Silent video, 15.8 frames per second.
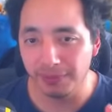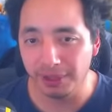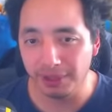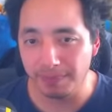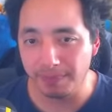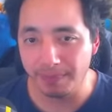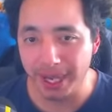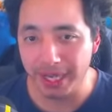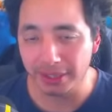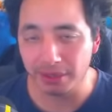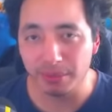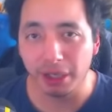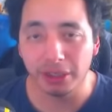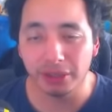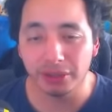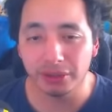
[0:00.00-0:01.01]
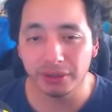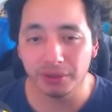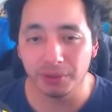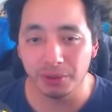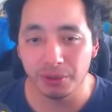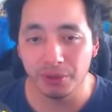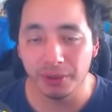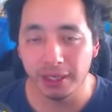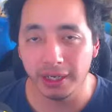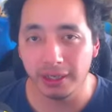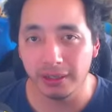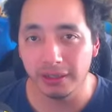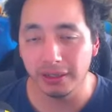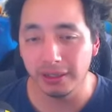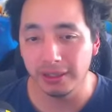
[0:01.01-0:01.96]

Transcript: can banish a monster with 2k